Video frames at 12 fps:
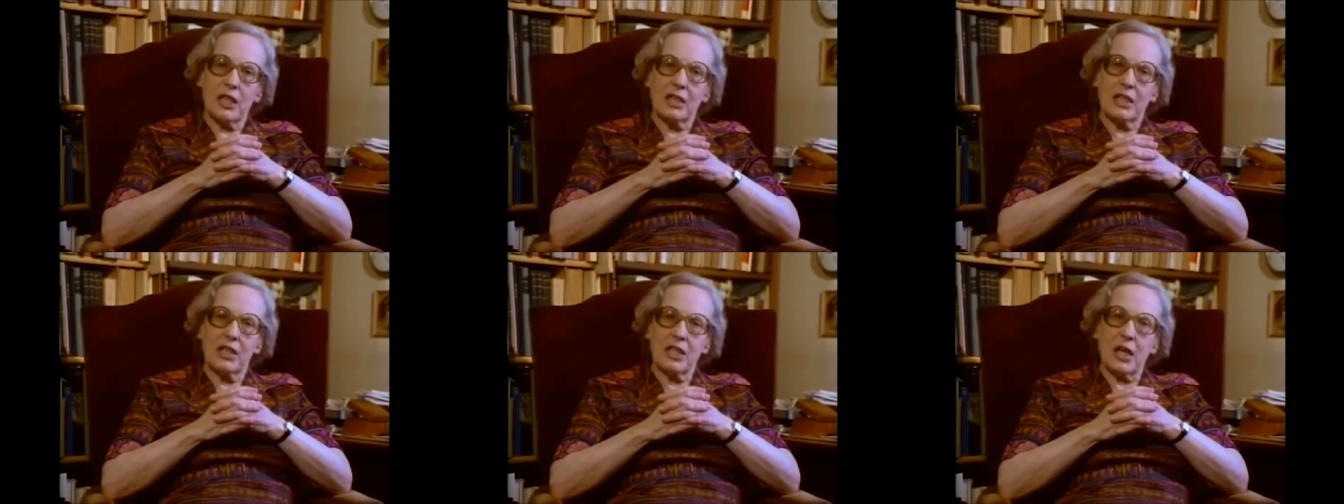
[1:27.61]
then
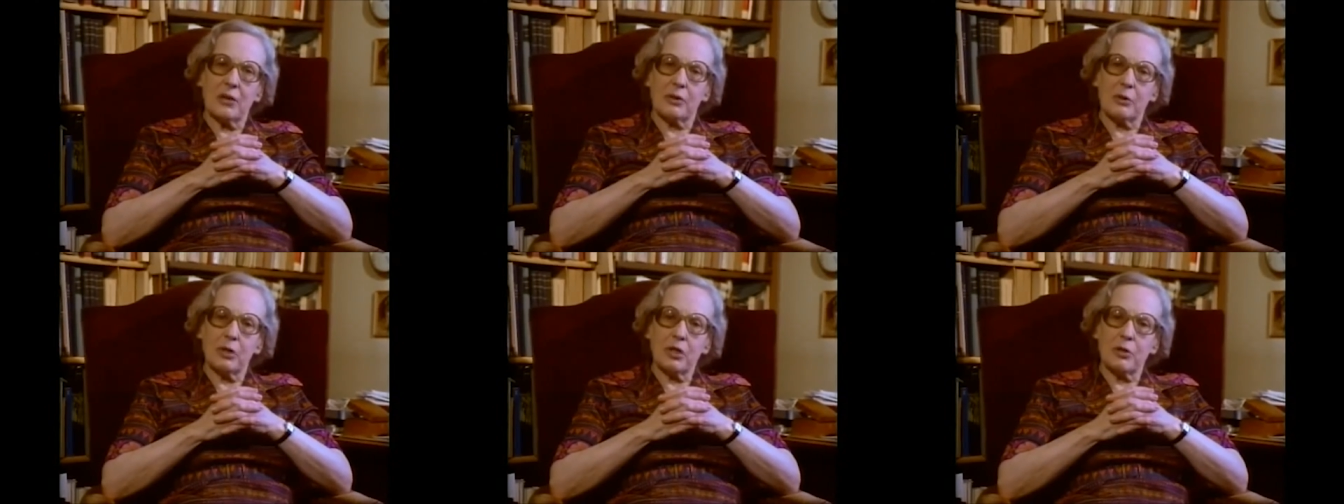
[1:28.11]
he is
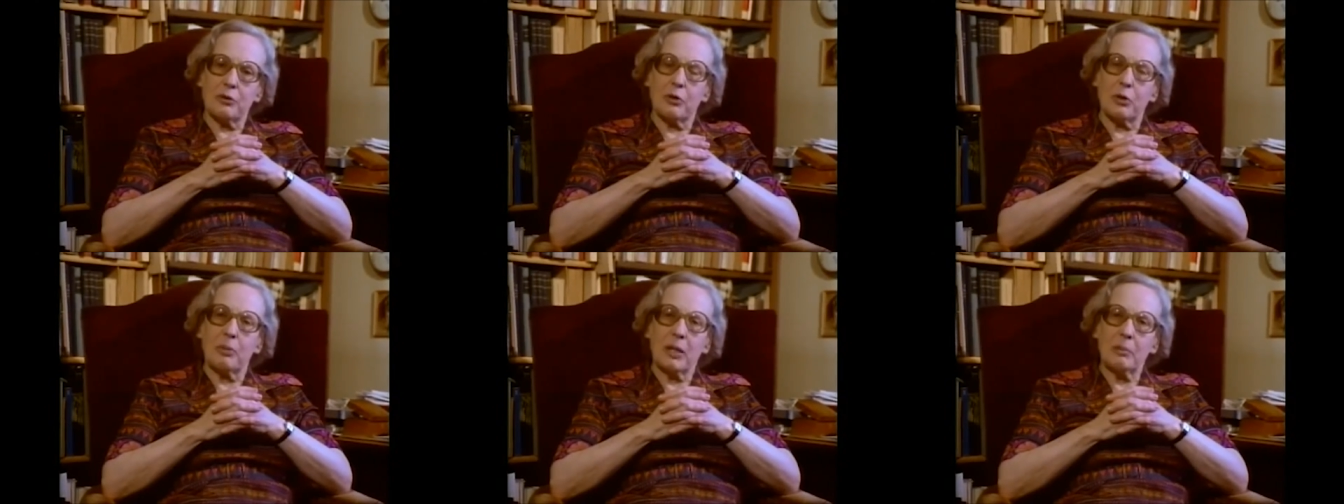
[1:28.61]
afterwards a
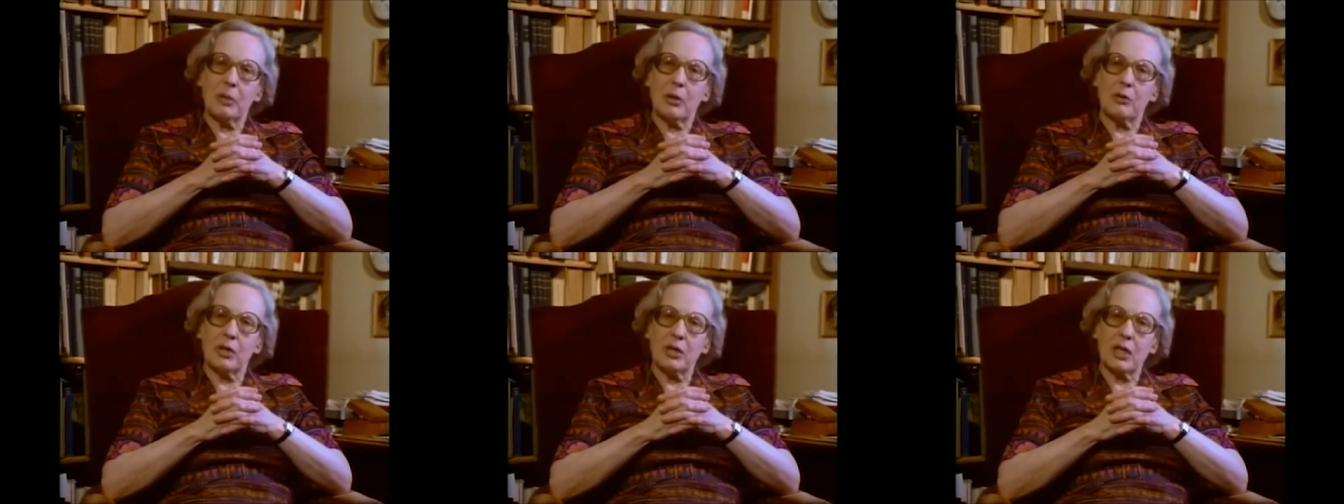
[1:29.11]
full member
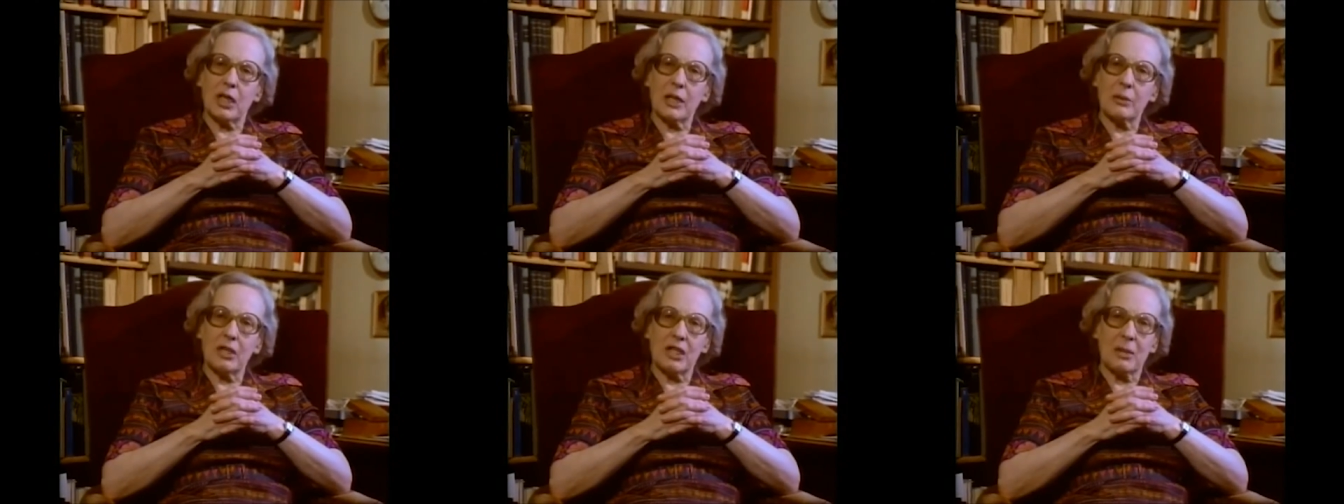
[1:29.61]
of the
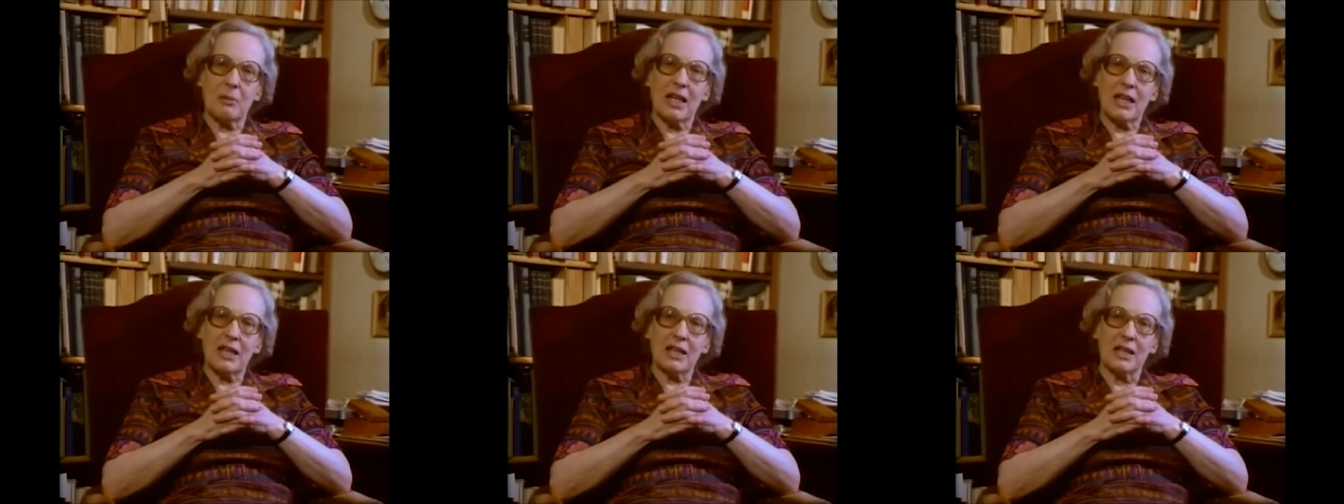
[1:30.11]
tribe, he's a
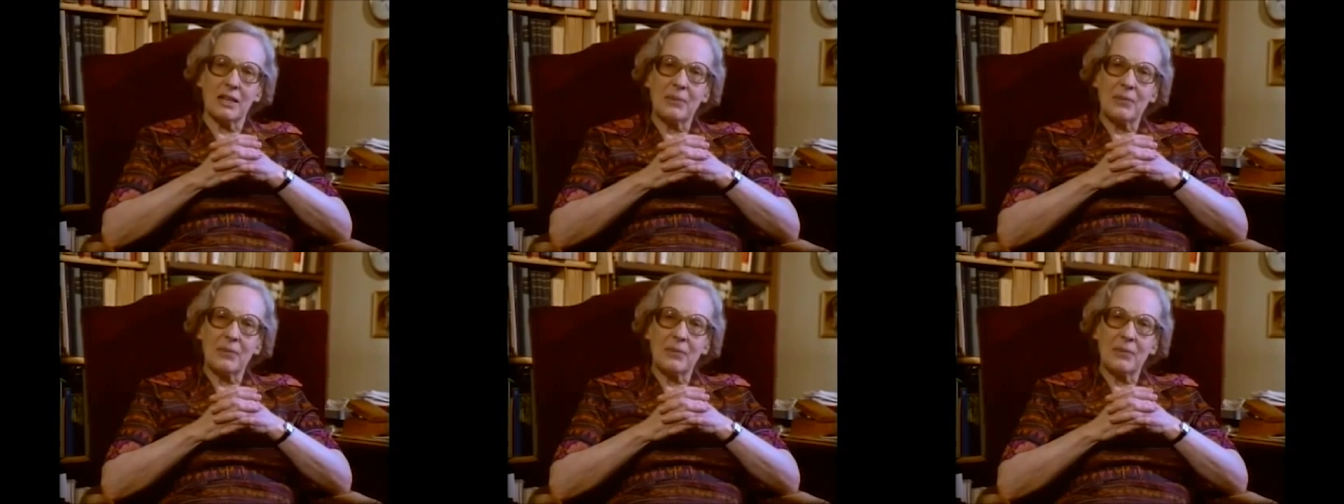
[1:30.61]
man.